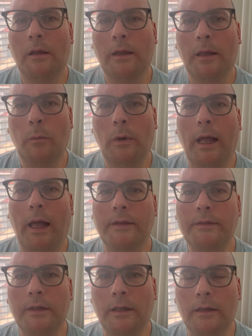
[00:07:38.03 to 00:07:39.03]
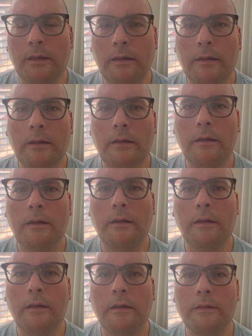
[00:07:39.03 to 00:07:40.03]
And we're asking
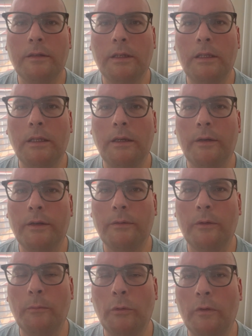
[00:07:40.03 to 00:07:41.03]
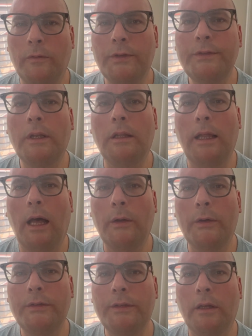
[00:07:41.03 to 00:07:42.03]
to clear and to remove. Just allow
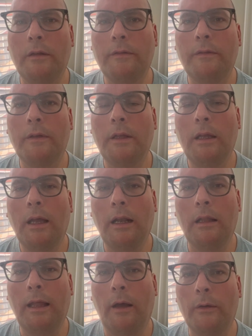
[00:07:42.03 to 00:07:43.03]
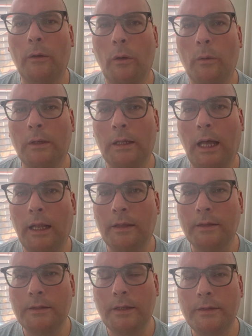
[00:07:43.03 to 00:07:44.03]
yourself and allow your own
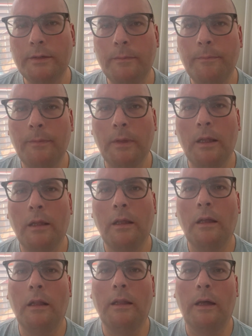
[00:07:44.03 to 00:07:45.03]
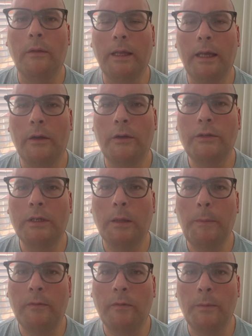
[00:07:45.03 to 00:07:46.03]
guidance system. Allow the energy
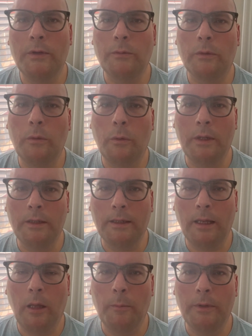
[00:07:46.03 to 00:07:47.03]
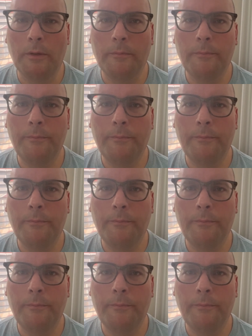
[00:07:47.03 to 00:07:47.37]
coming from this recording to help you.